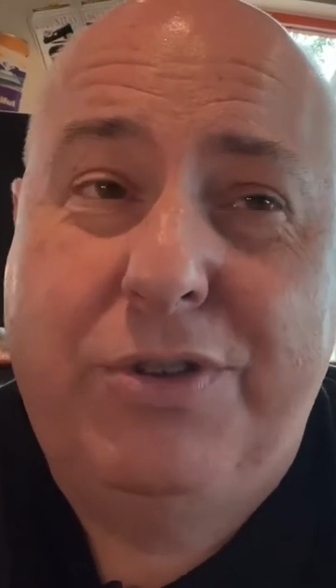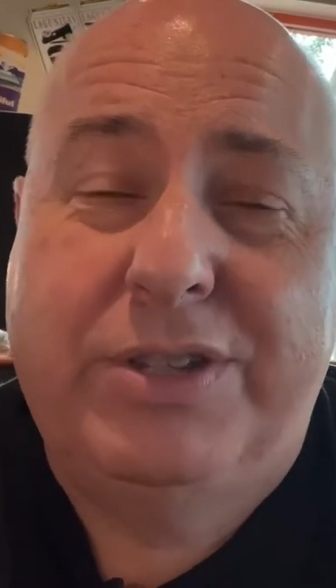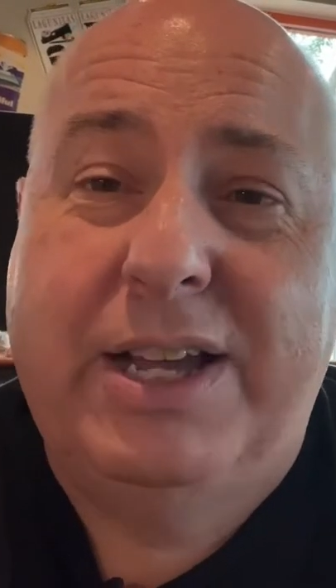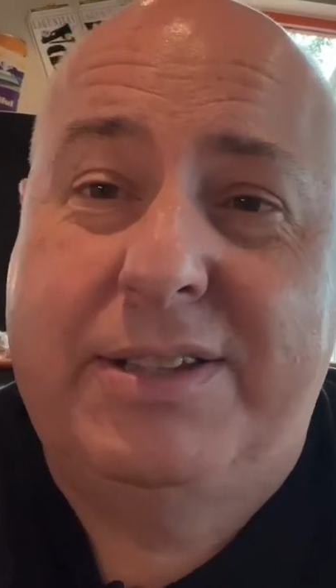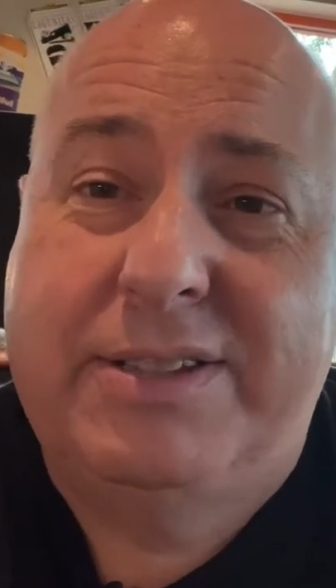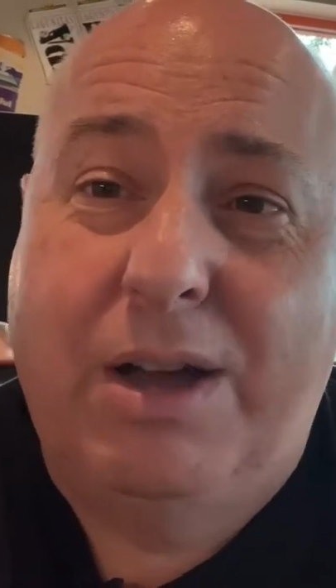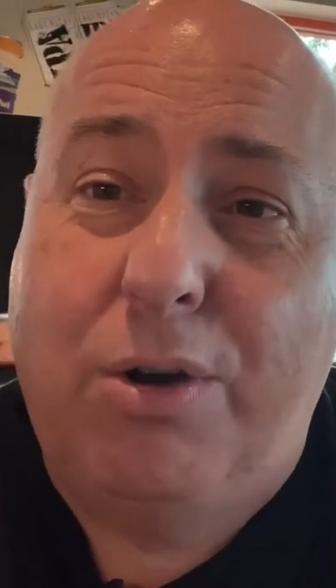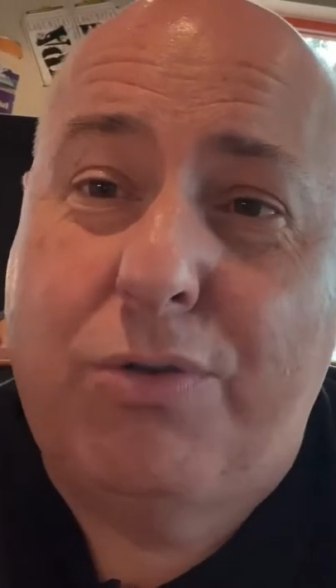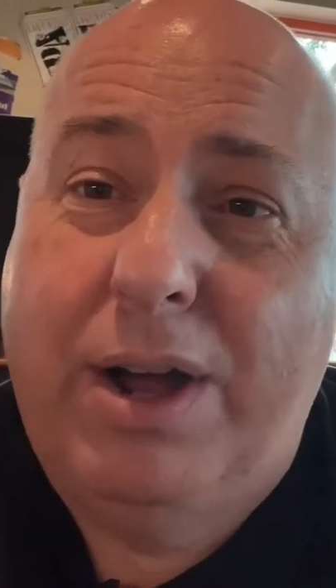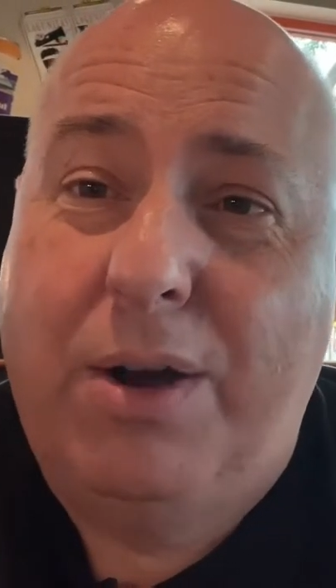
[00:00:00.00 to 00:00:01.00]
I just get the
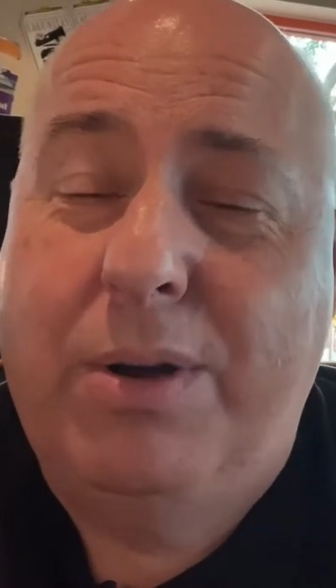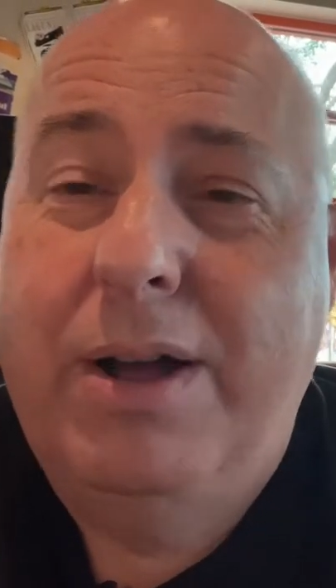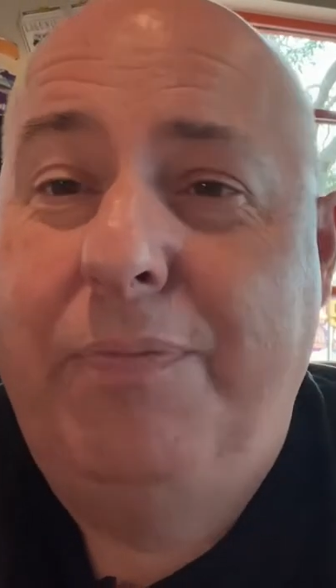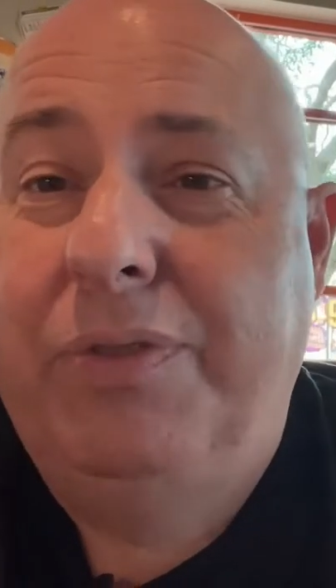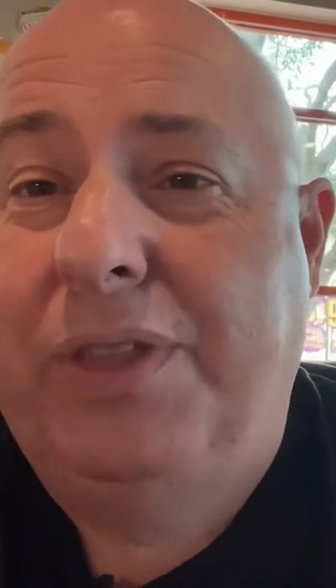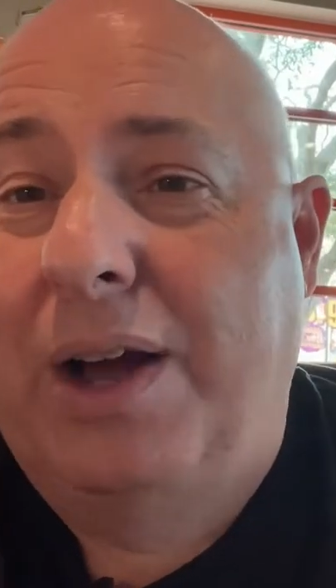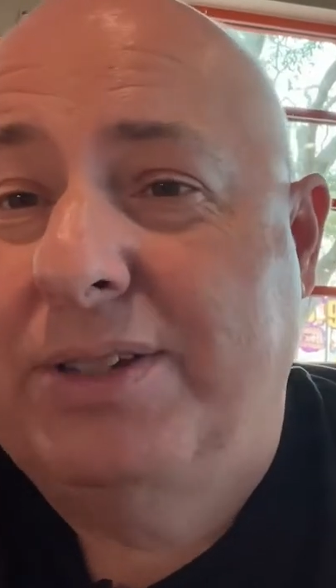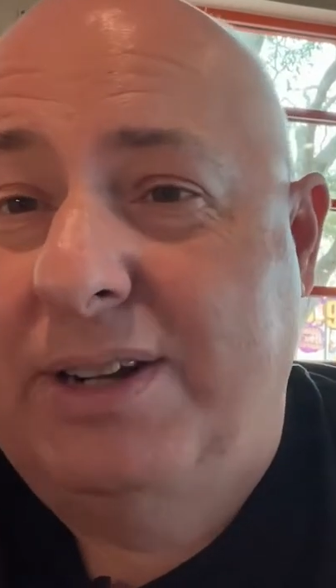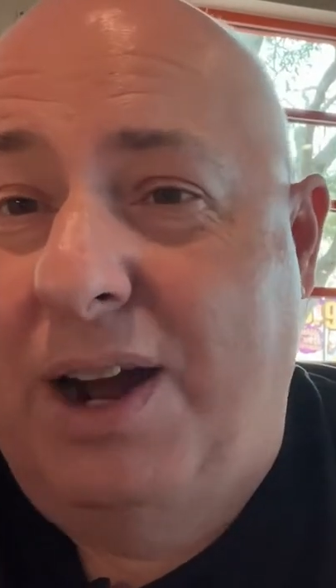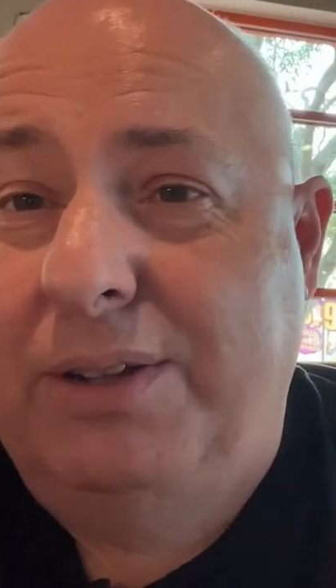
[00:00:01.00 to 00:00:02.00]
sauerkraut,
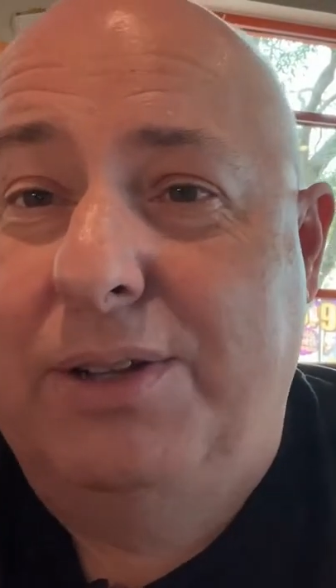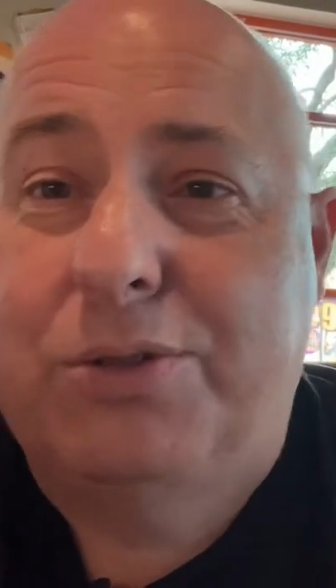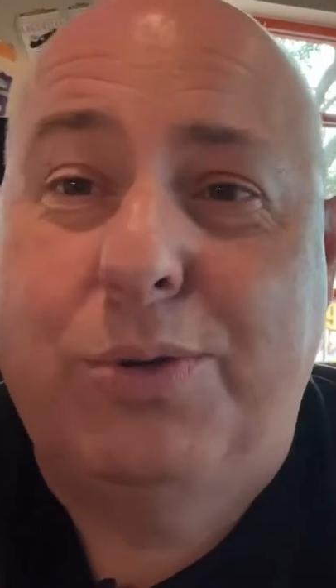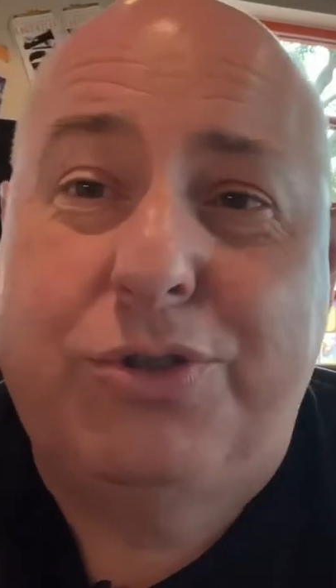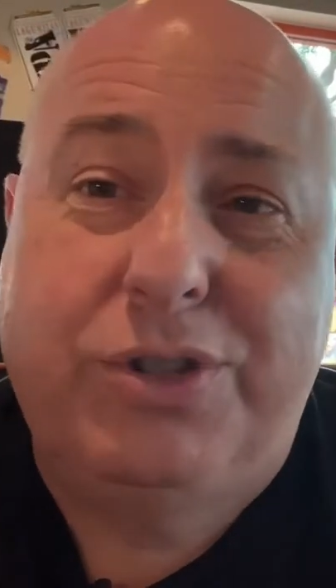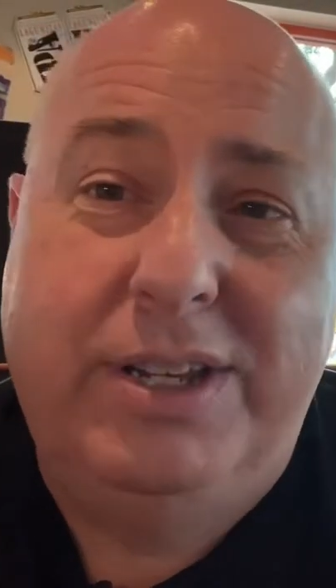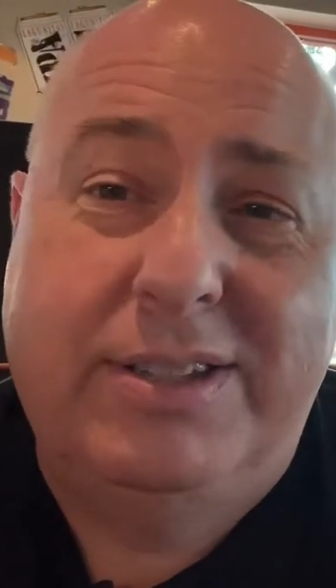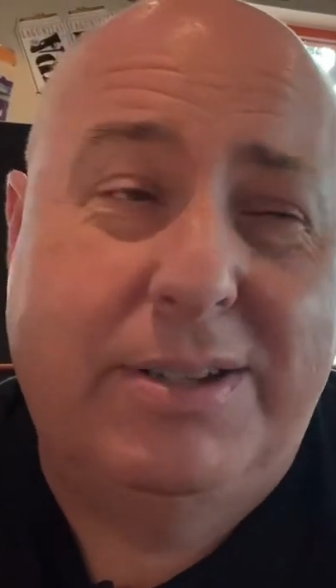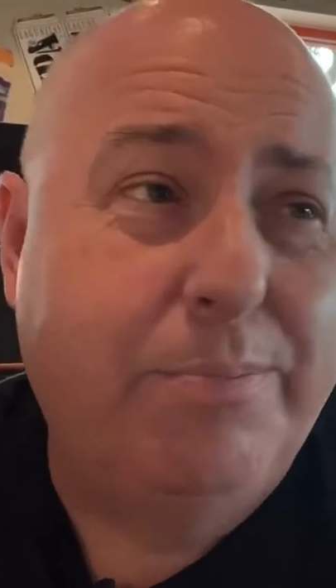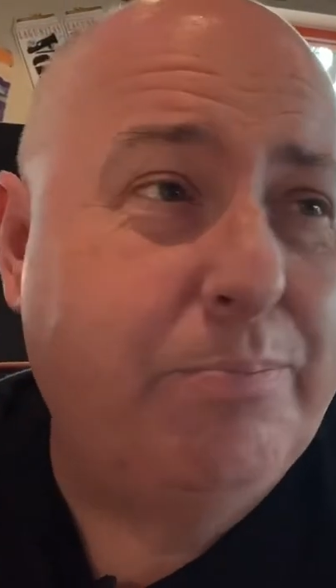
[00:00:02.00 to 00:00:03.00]
Thousand Island, and Swiss cheese.